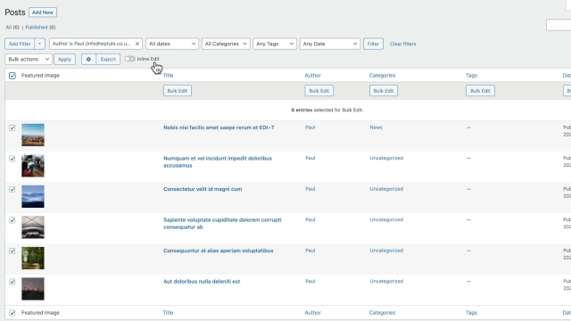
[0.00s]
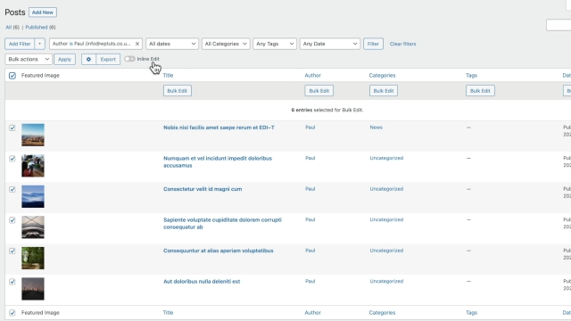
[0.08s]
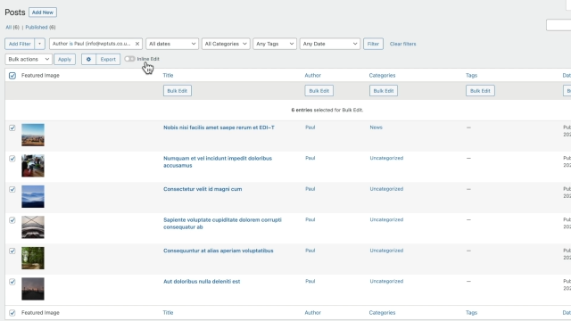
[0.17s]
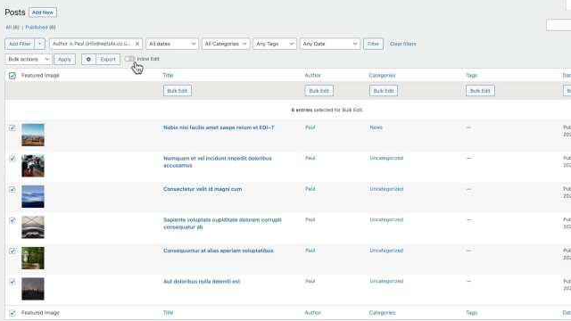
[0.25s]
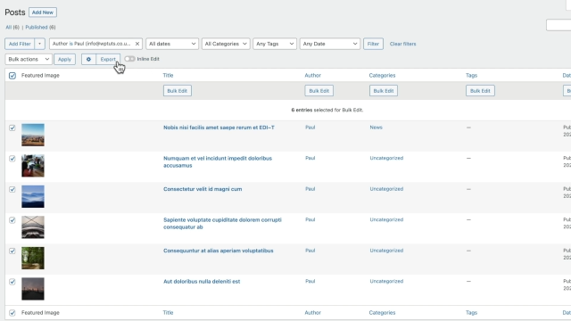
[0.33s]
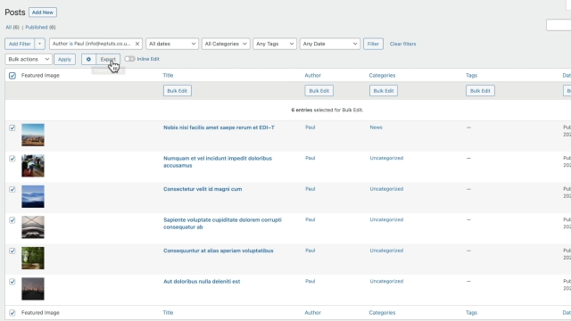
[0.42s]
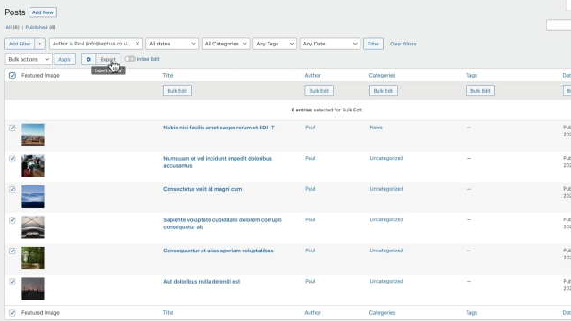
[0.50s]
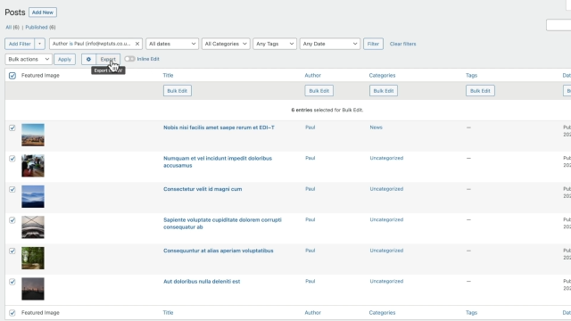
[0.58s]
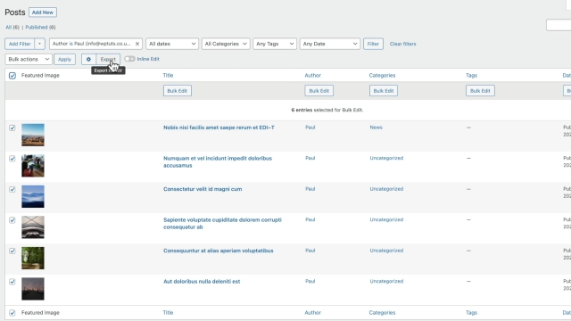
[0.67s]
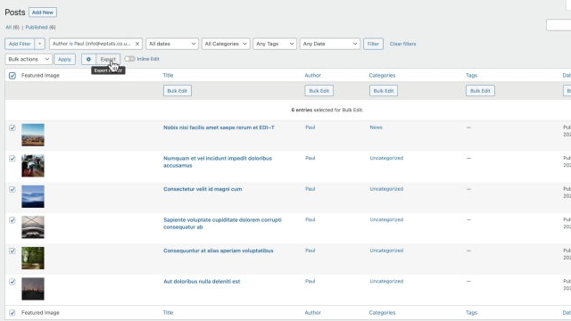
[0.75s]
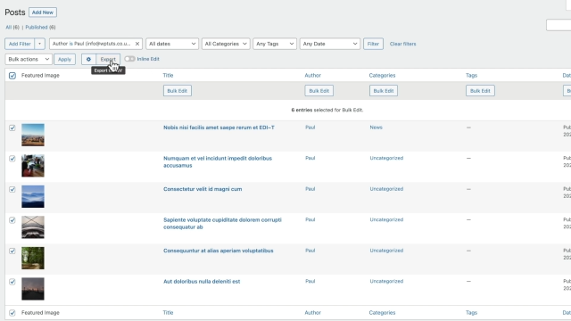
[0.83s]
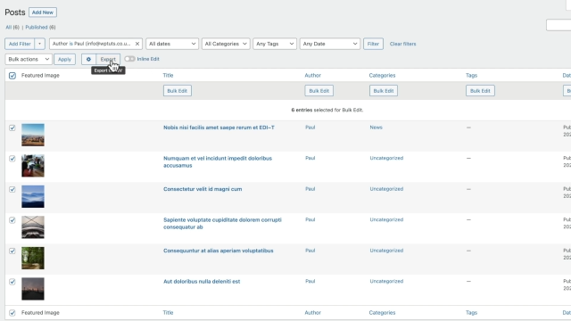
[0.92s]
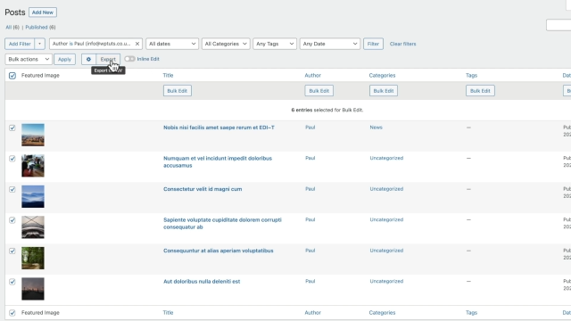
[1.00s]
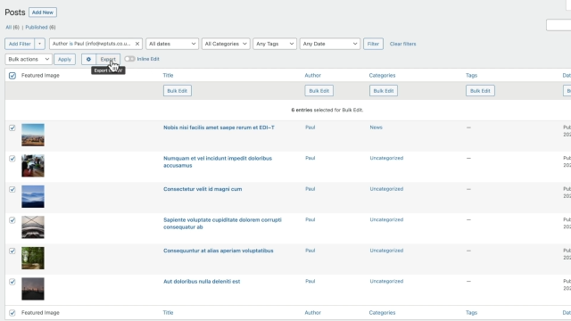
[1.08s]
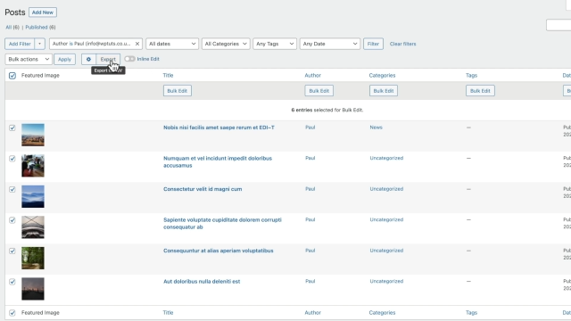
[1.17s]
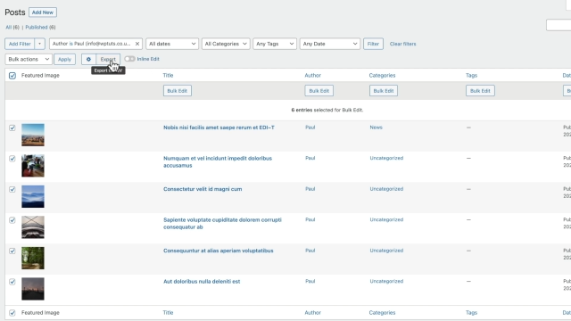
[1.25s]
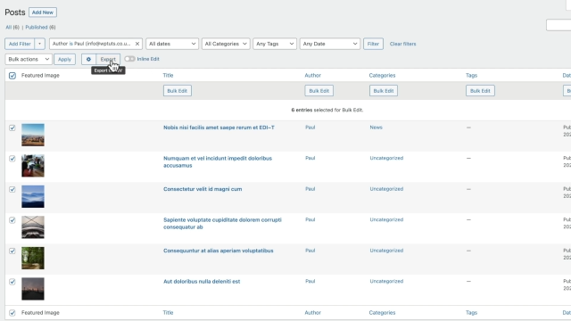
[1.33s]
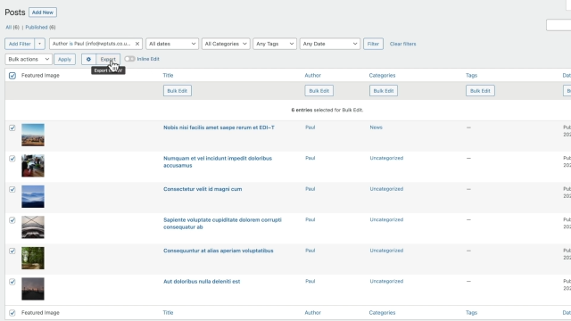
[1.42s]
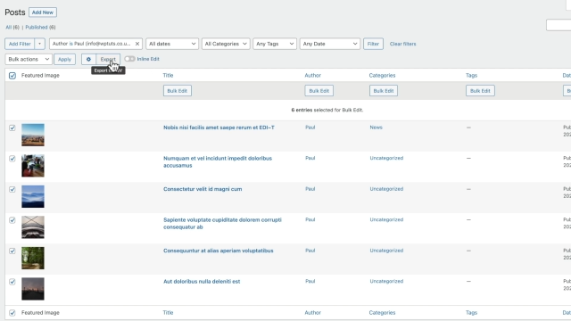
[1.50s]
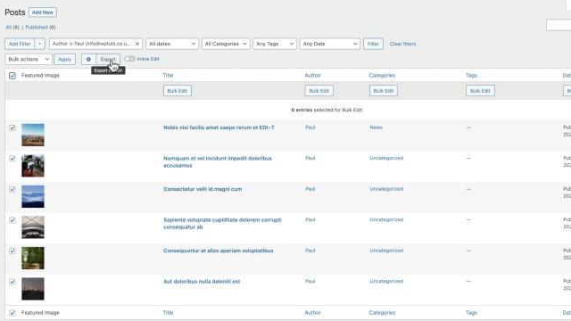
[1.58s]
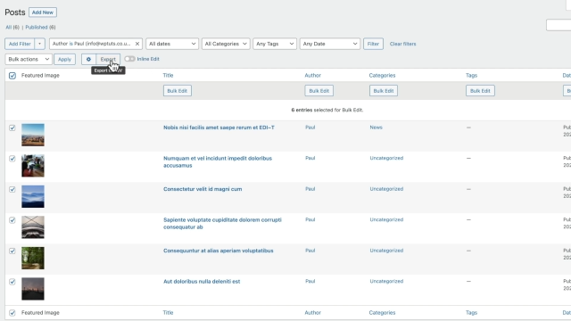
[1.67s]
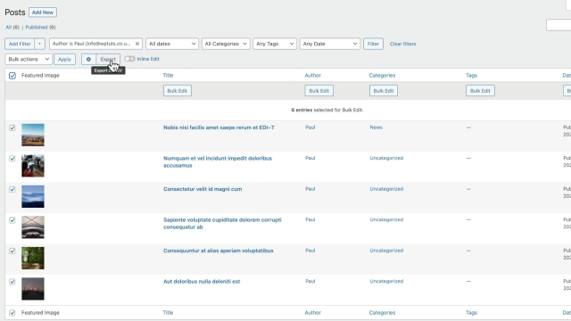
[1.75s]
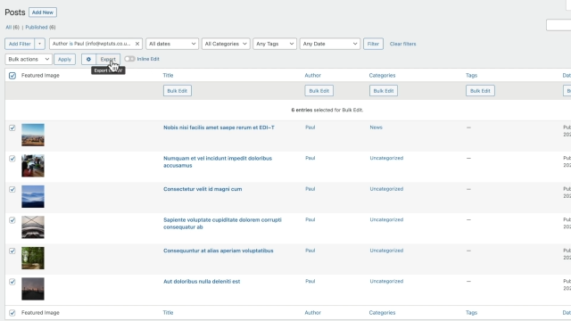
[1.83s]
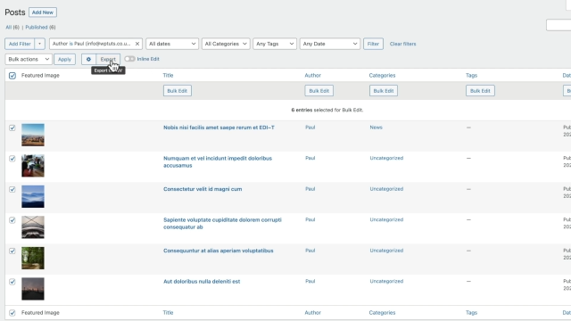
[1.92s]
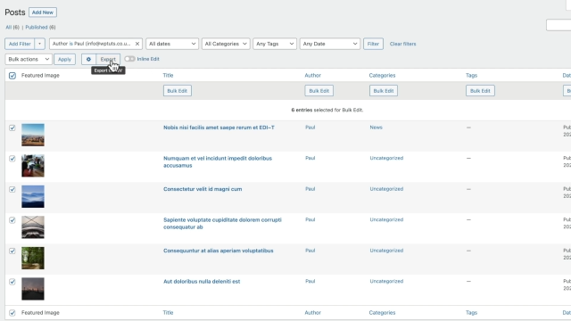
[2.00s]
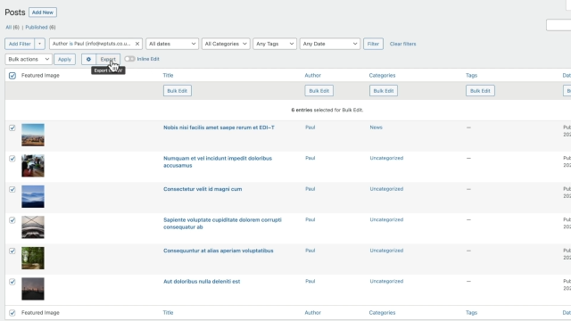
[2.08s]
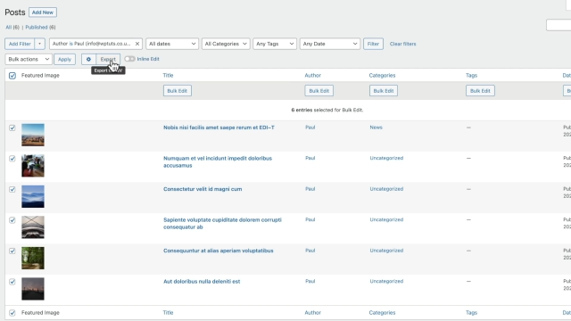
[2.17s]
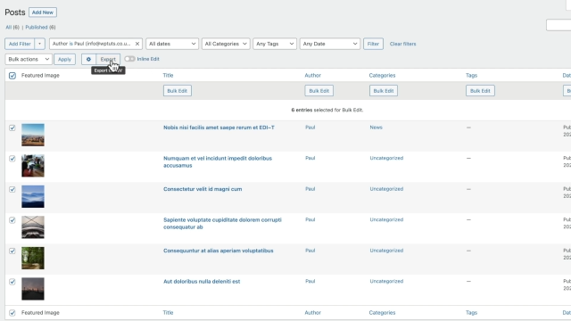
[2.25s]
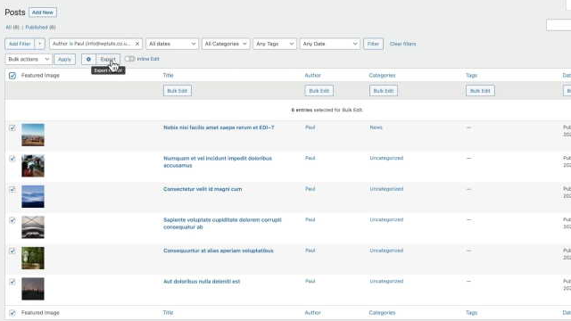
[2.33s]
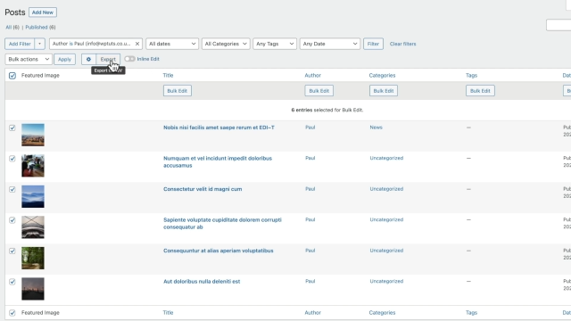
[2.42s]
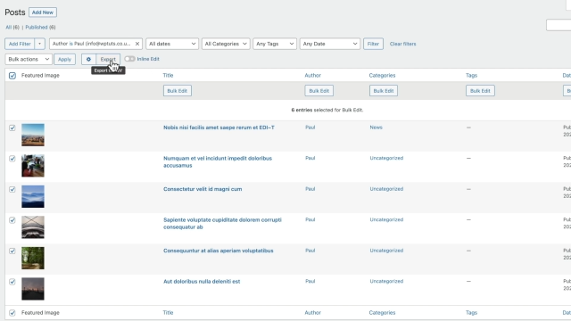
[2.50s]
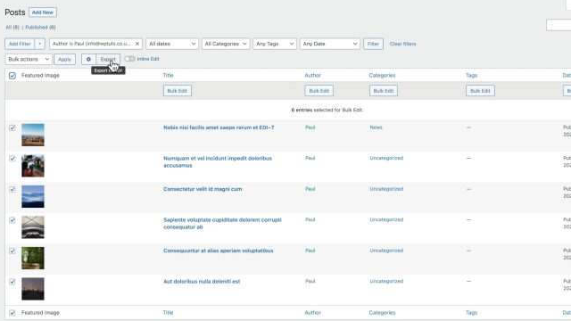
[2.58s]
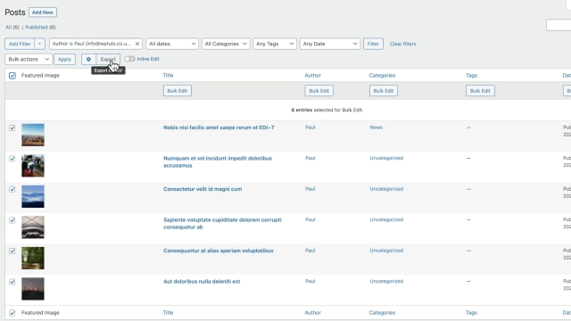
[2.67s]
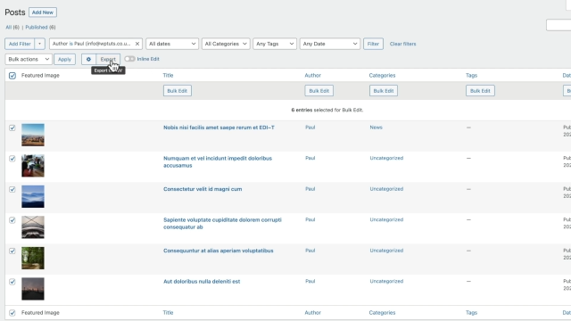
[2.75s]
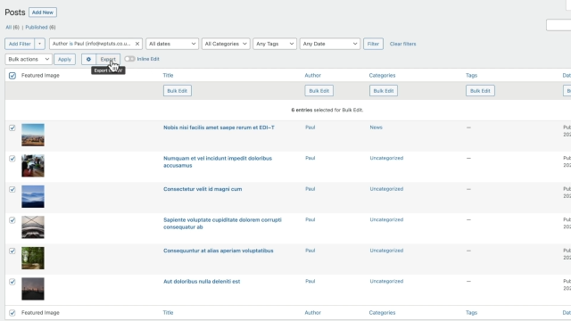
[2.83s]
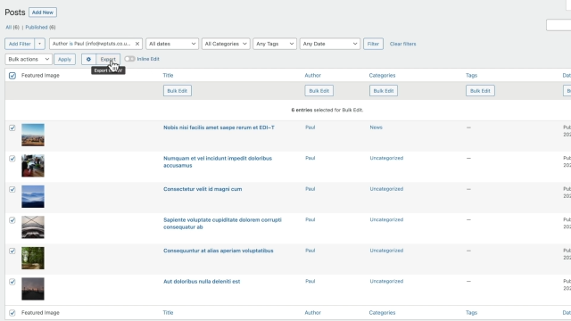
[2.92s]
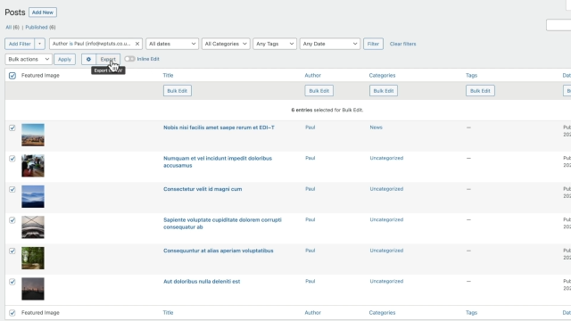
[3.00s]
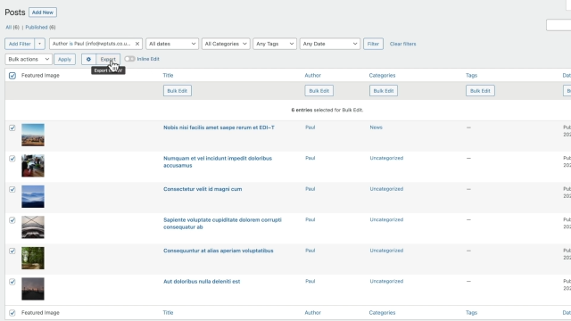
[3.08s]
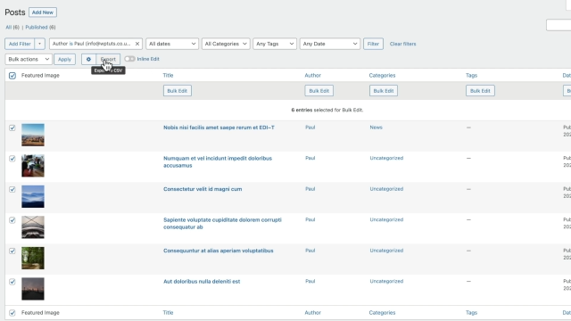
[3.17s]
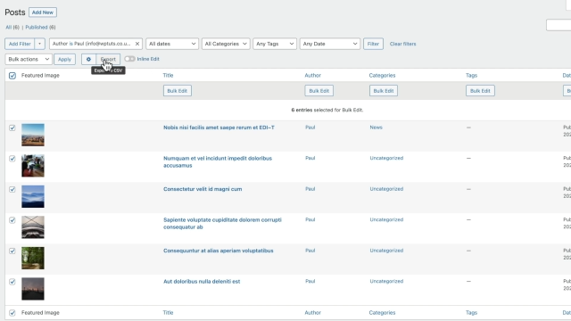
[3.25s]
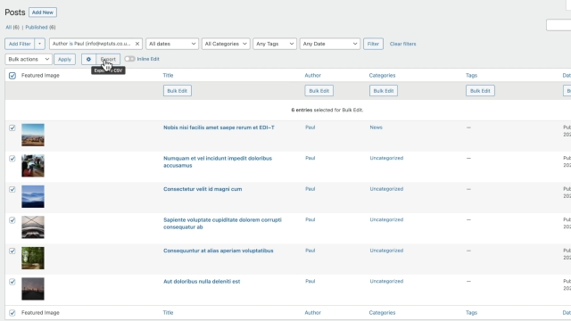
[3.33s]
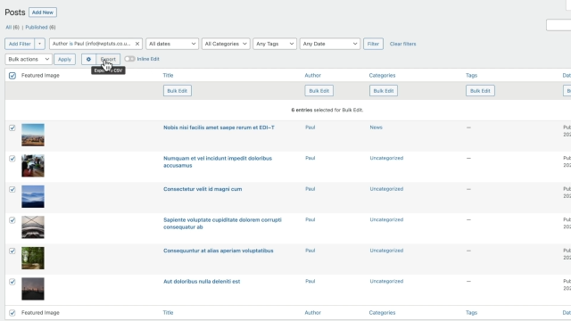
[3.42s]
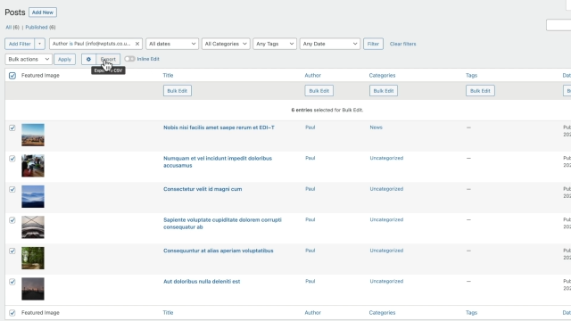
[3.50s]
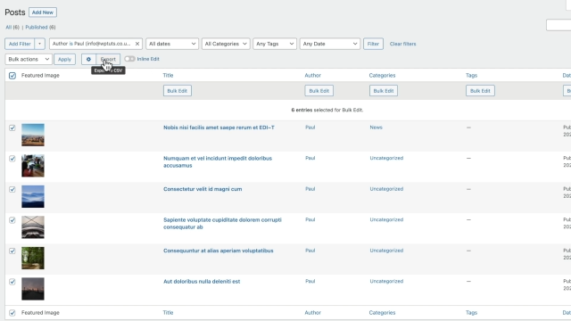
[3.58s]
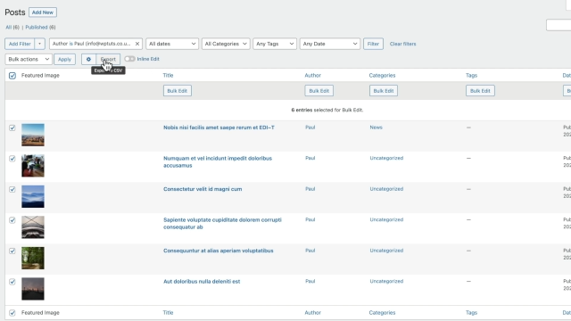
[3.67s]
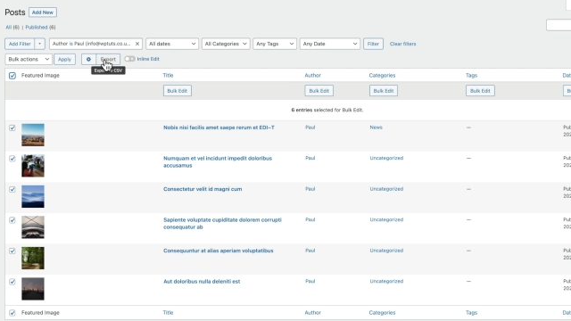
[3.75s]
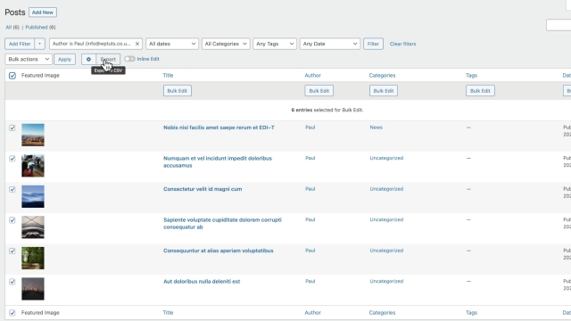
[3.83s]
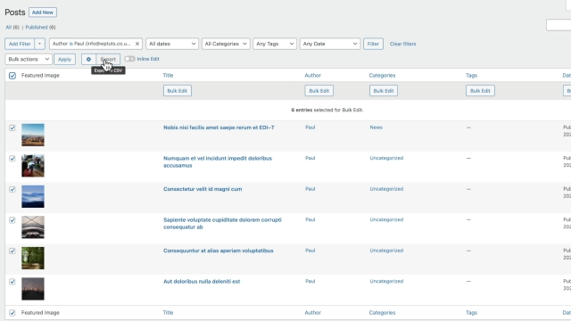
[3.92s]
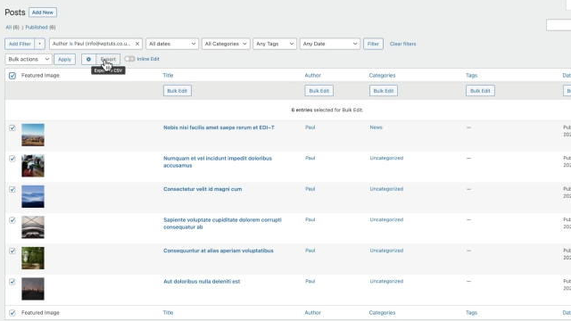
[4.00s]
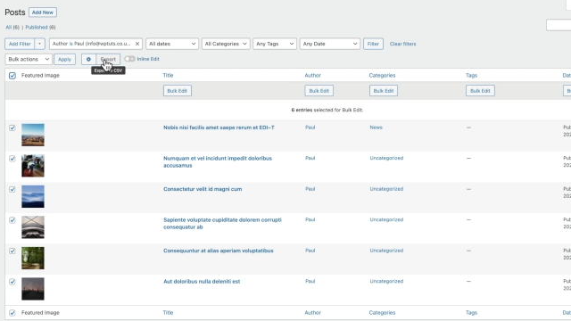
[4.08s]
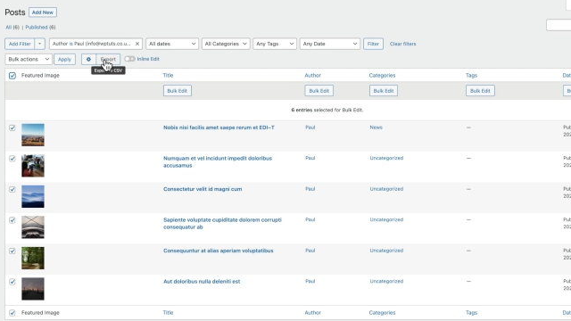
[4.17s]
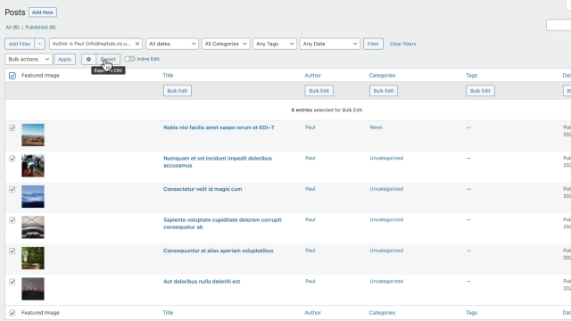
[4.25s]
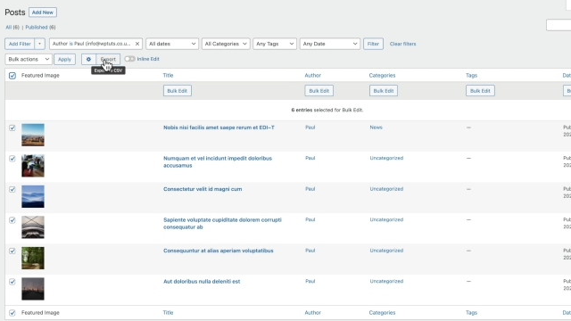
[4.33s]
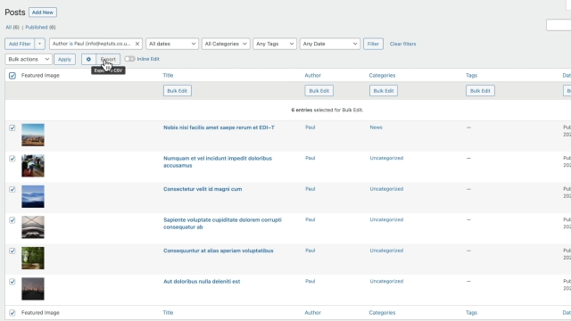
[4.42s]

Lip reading: No face is visible, so there are no lips to read.